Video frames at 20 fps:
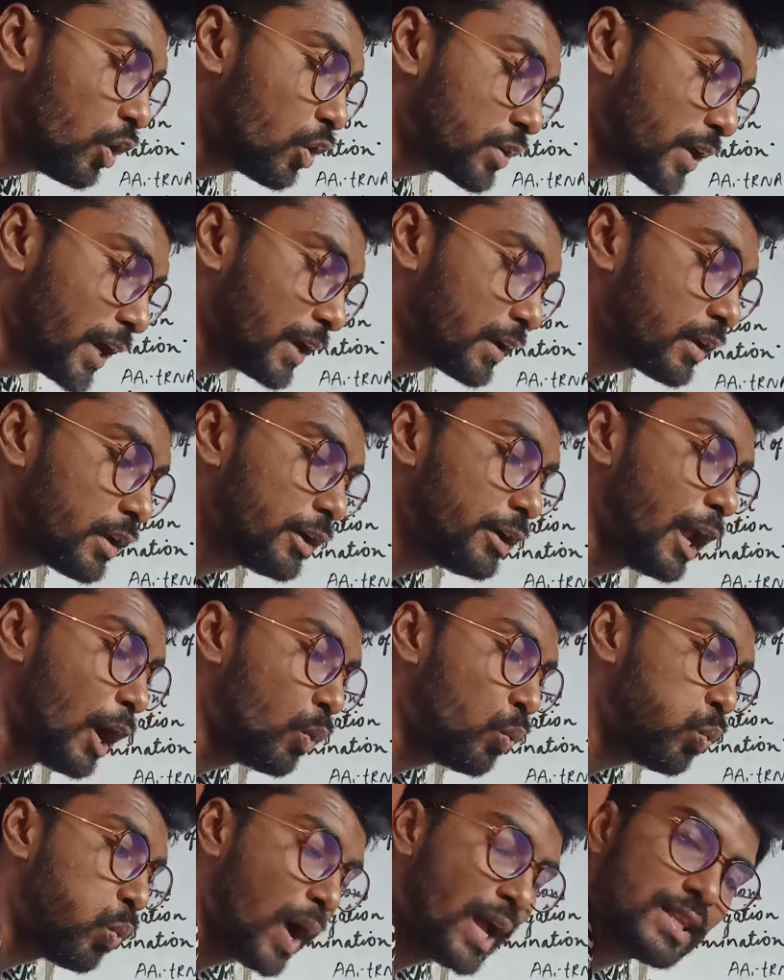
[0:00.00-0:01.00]
Okay,
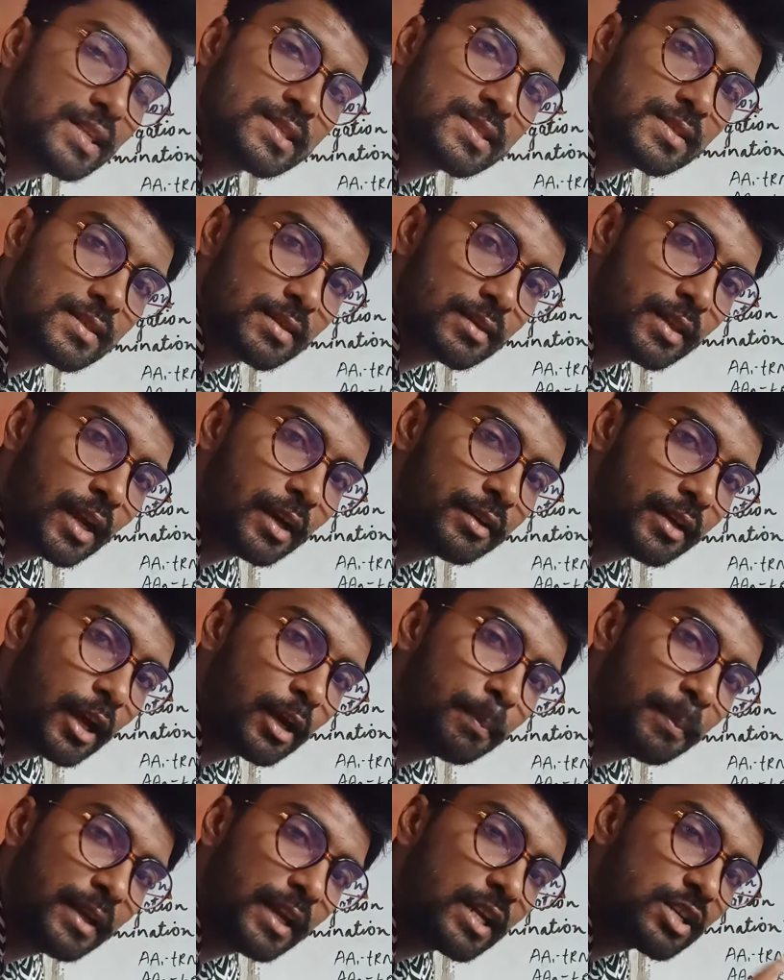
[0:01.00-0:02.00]
now once the
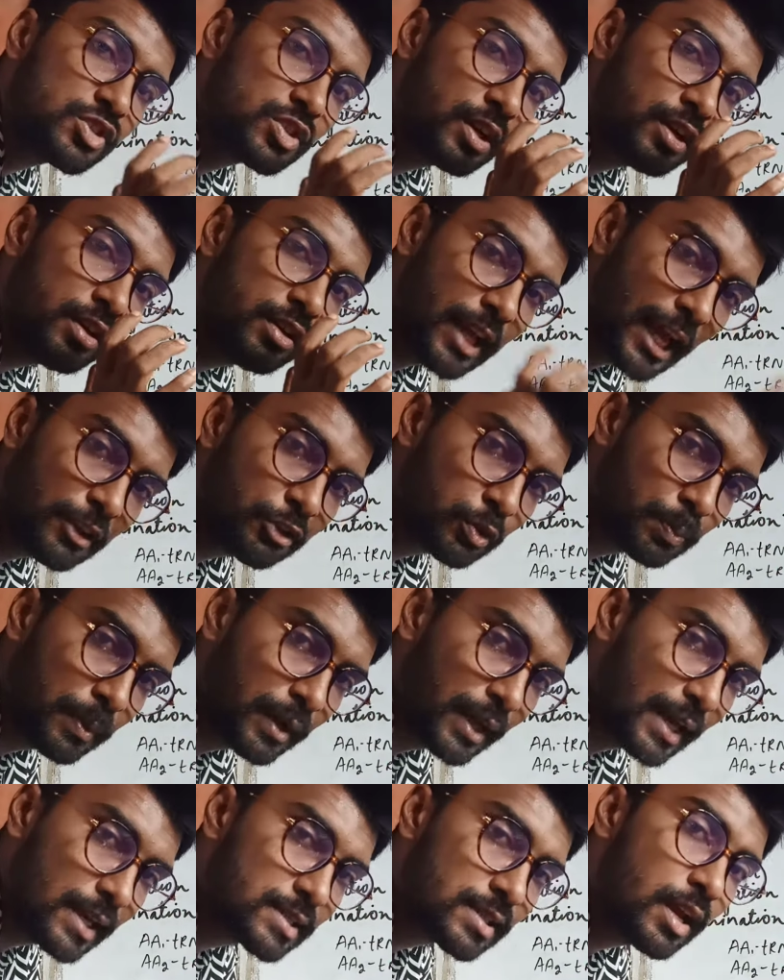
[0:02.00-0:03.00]
termination takes
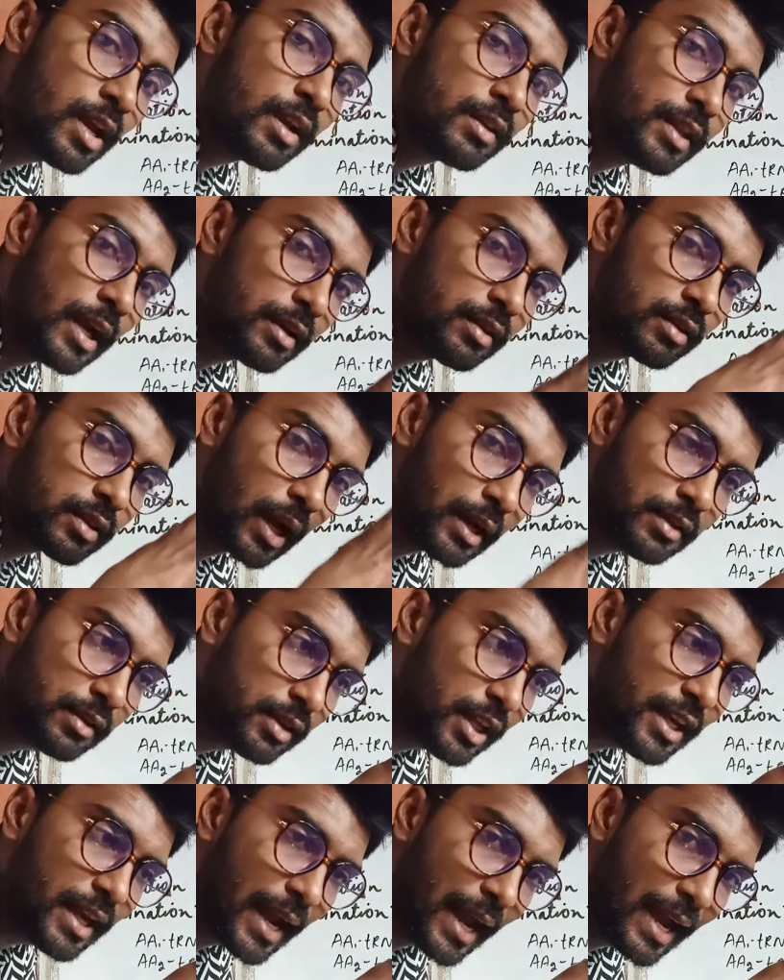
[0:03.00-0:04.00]
place, the
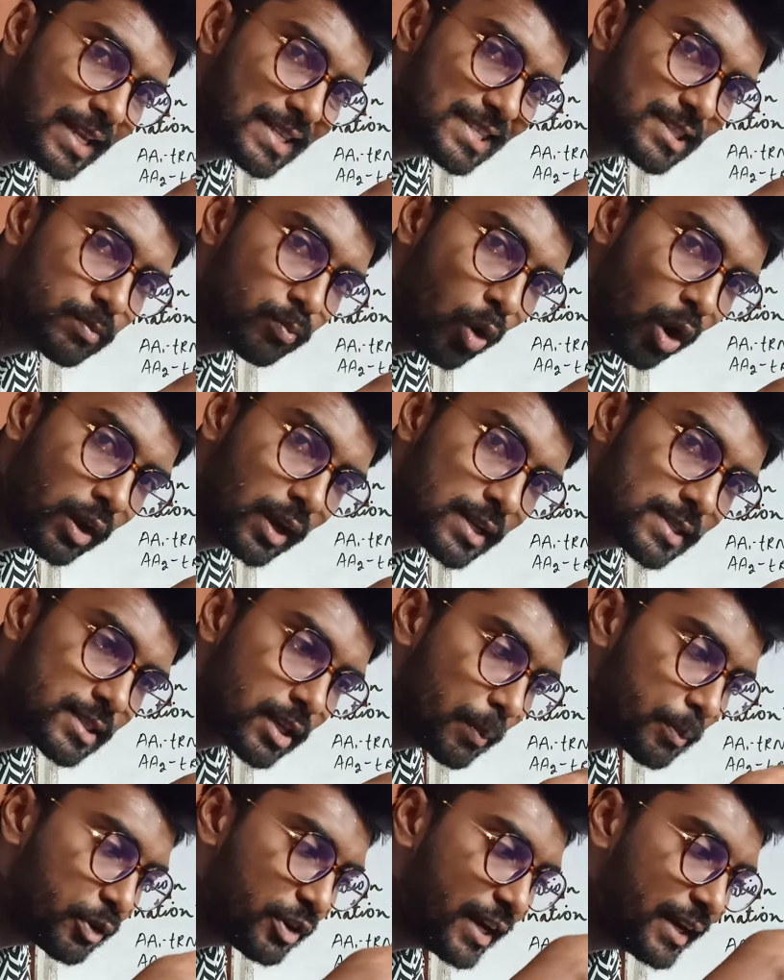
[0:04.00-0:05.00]
30S smaller
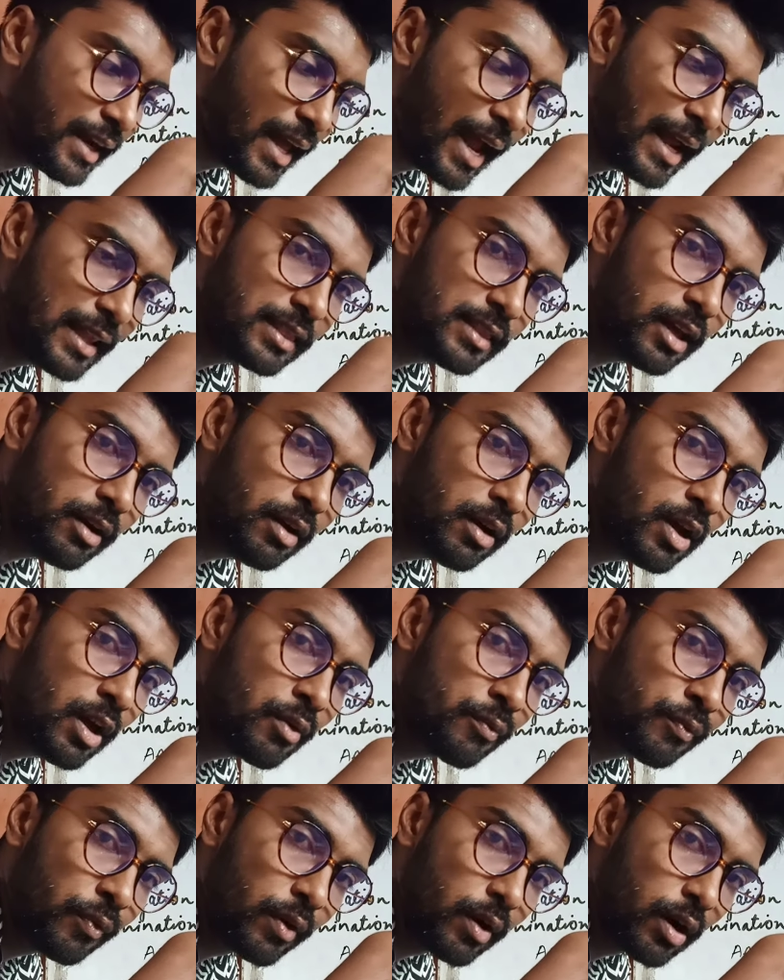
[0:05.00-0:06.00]
subunit and the
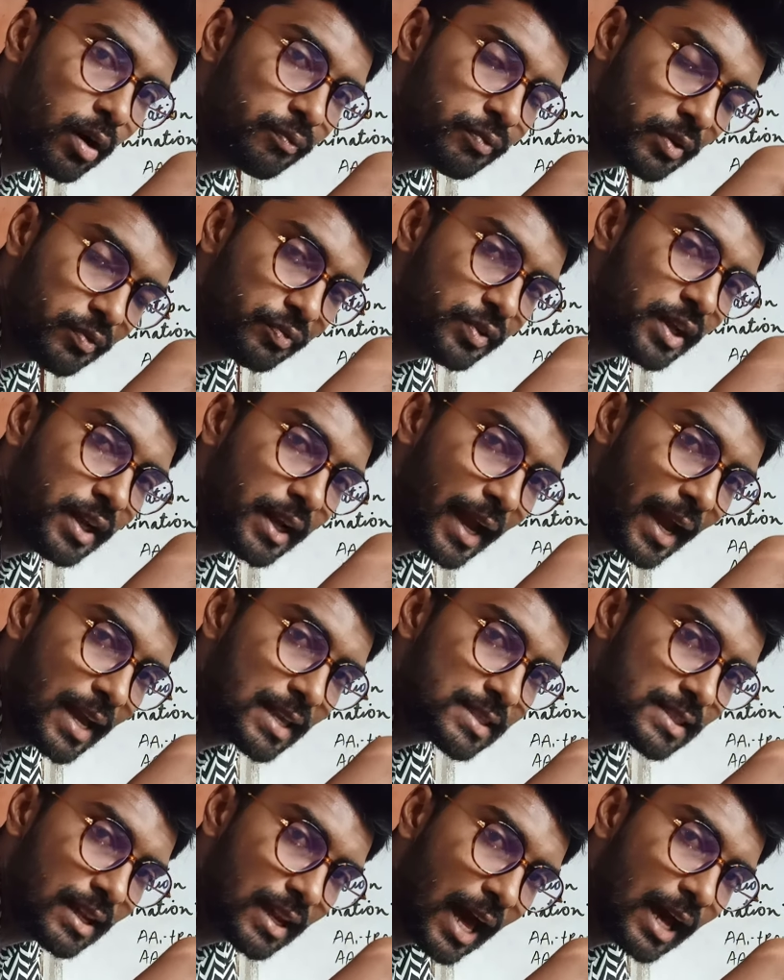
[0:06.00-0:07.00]

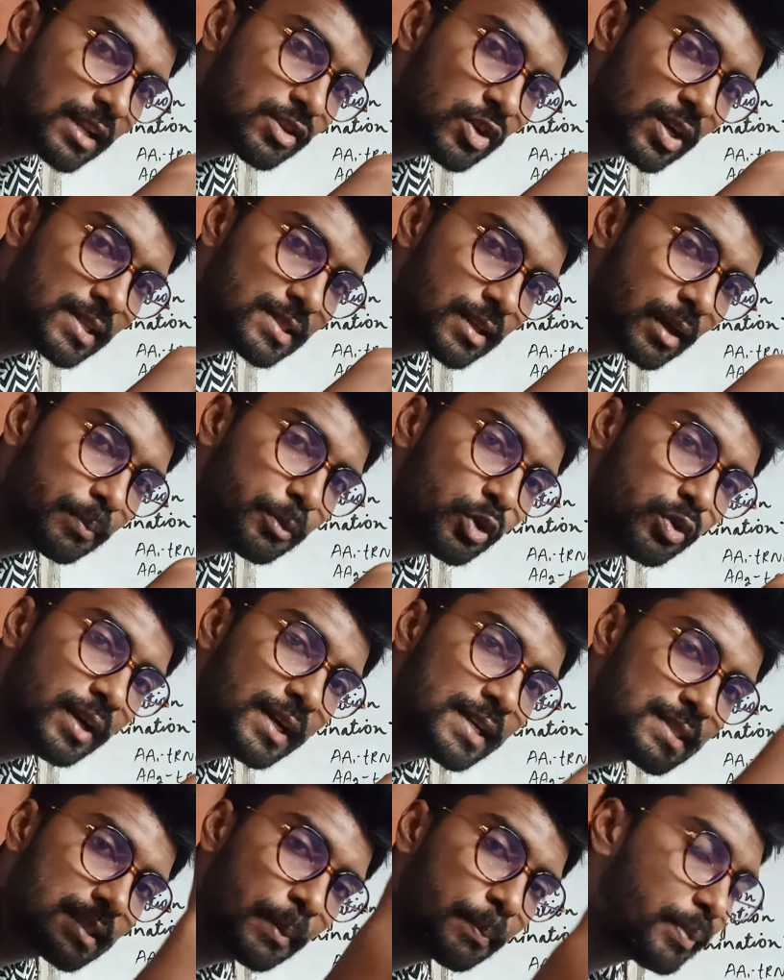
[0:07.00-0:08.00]
50S larger
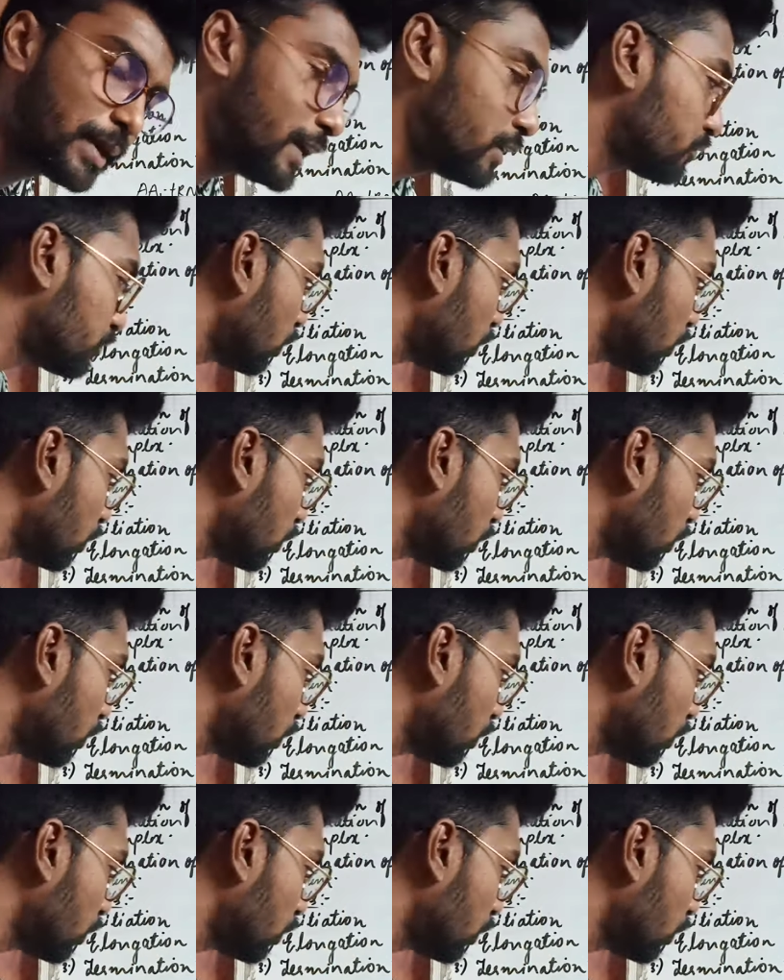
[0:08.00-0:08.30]
subunit separate